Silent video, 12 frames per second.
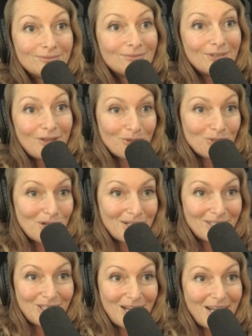that they're trying to
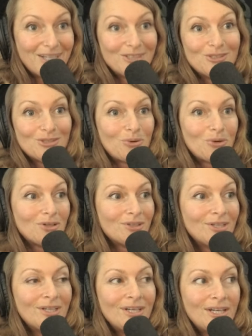change or
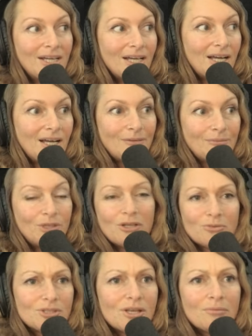um, you know,
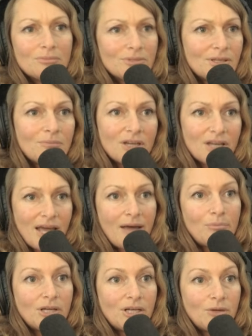some something
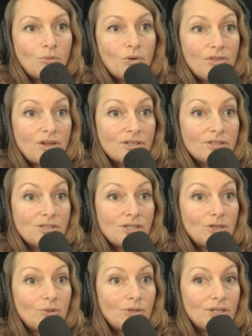happening, what they can
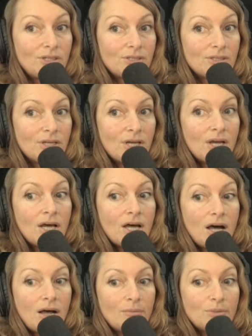do is
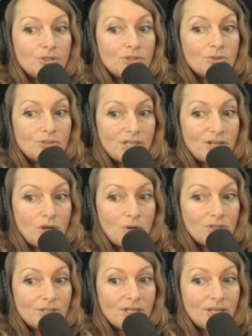um, as soon as they
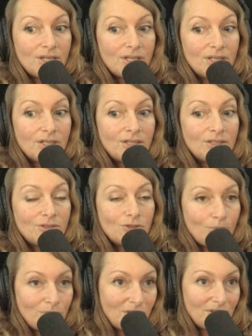notice it,
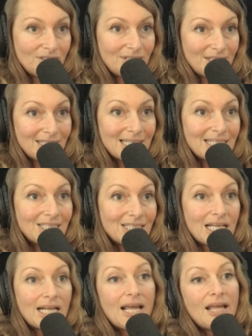drop into the
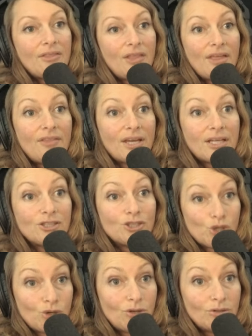sensation, and then they can
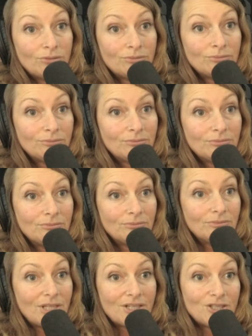journal. Mm-hmm.
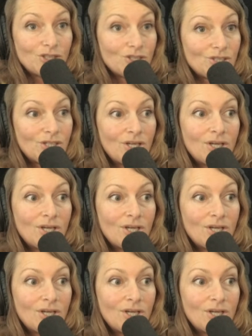They can just